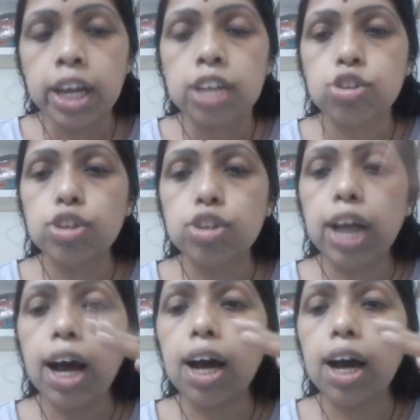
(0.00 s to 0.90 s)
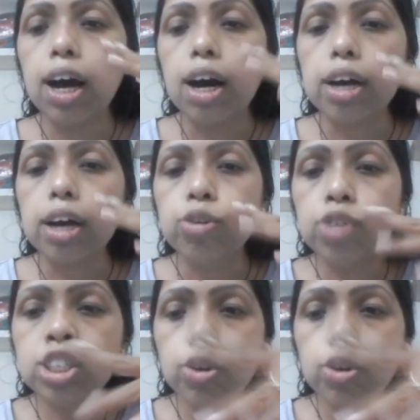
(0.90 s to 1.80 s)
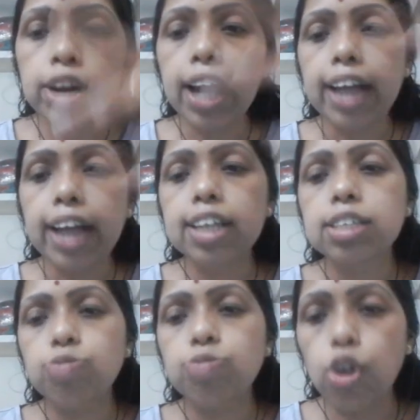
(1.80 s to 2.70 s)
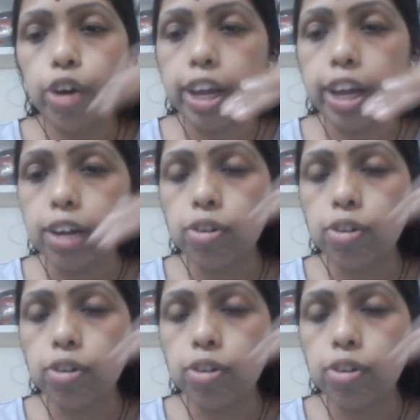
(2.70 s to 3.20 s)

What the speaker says: So the which way light is following.